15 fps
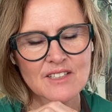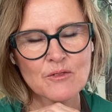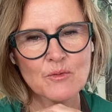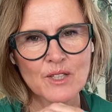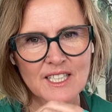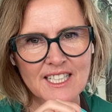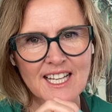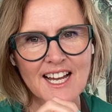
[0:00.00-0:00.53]

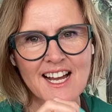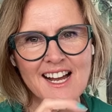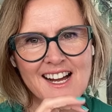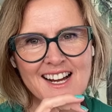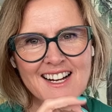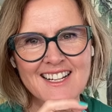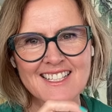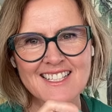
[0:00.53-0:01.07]
really
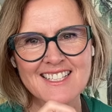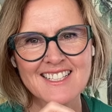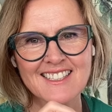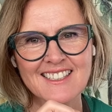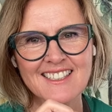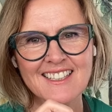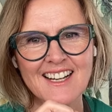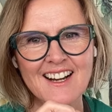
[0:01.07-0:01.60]
hard.
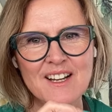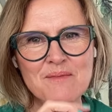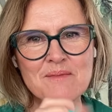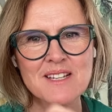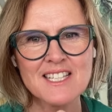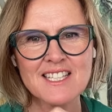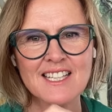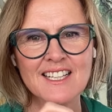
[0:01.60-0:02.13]
I
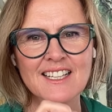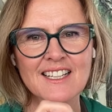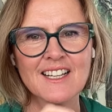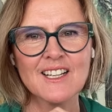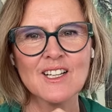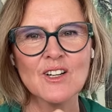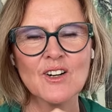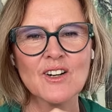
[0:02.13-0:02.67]
miss it a
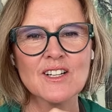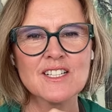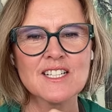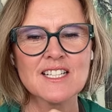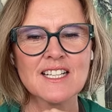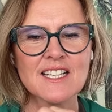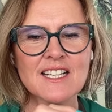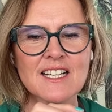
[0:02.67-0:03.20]

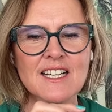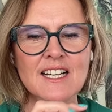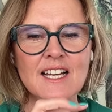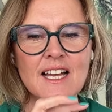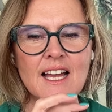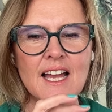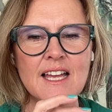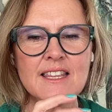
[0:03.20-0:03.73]
lot.
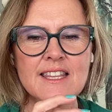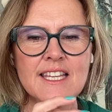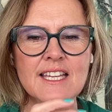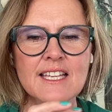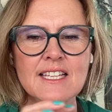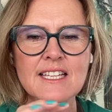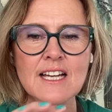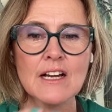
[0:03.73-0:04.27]
And
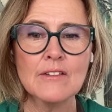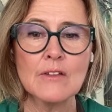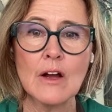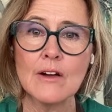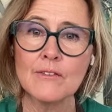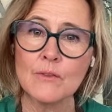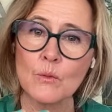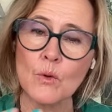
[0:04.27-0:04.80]
then
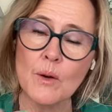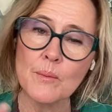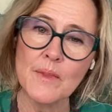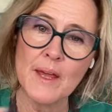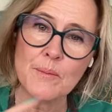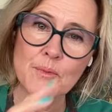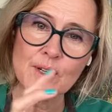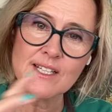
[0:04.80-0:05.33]
what
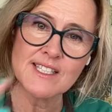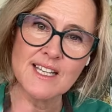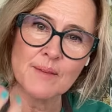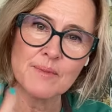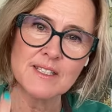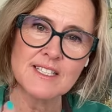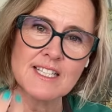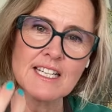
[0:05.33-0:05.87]
that brings
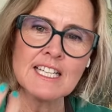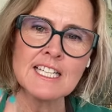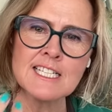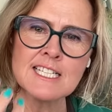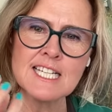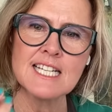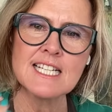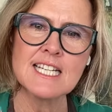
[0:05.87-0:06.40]
up is to
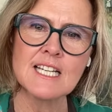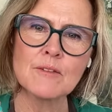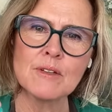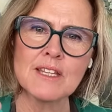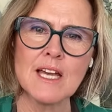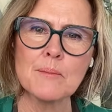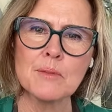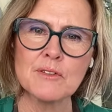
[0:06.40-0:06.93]
contending with
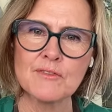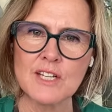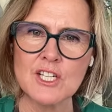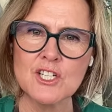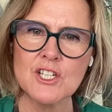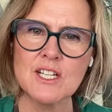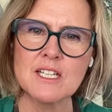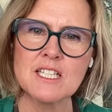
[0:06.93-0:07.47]
that
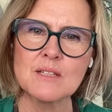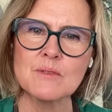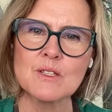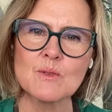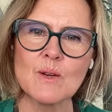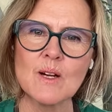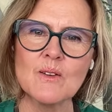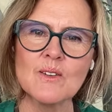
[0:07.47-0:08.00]
perfectionism as
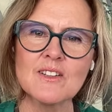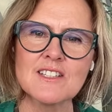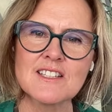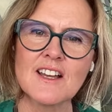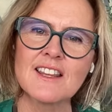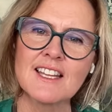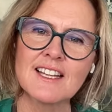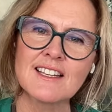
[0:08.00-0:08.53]
well, because
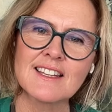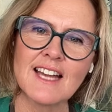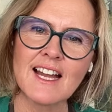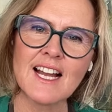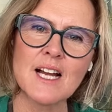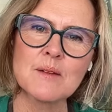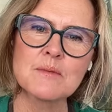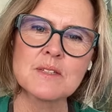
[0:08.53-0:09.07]
I think that
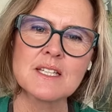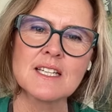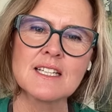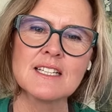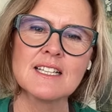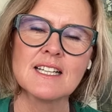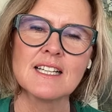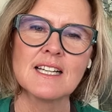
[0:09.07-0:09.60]
comes
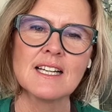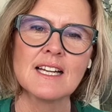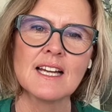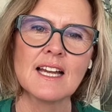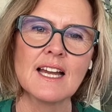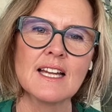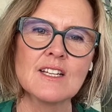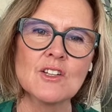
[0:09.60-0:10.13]
in
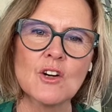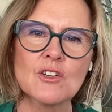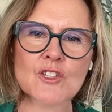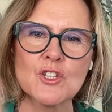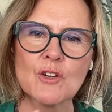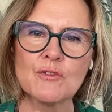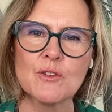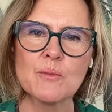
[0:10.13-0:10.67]
and knocks
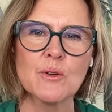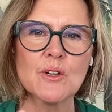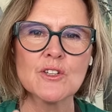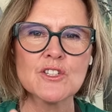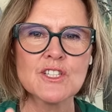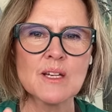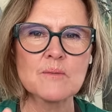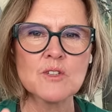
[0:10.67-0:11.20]
you off your
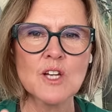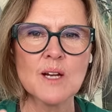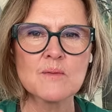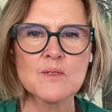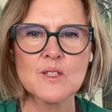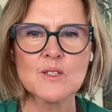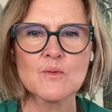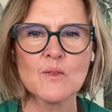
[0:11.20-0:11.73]
perch
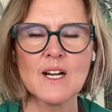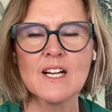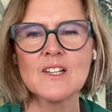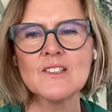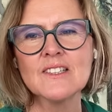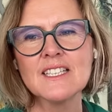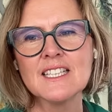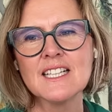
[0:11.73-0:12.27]
sometimes as
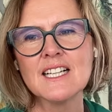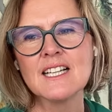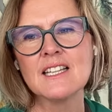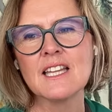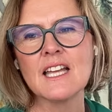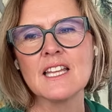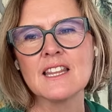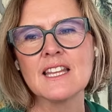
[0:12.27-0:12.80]
well,
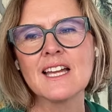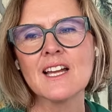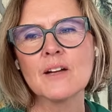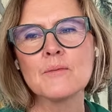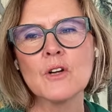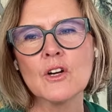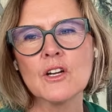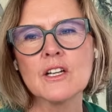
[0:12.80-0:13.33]
that you think, I'm
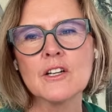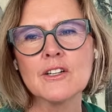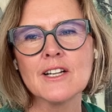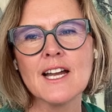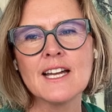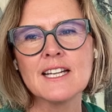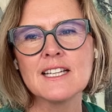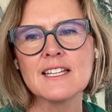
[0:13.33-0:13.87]
not going to
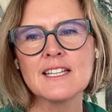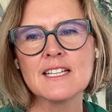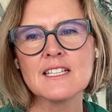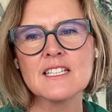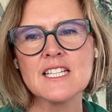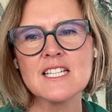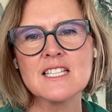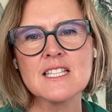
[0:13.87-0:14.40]
create anything
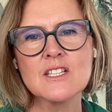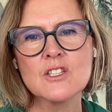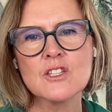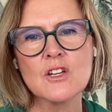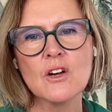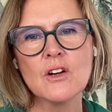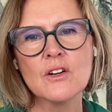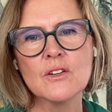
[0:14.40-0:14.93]
decent,
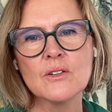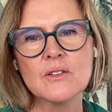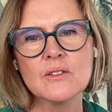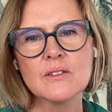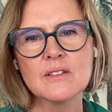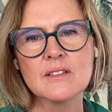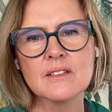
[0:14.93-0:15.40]
so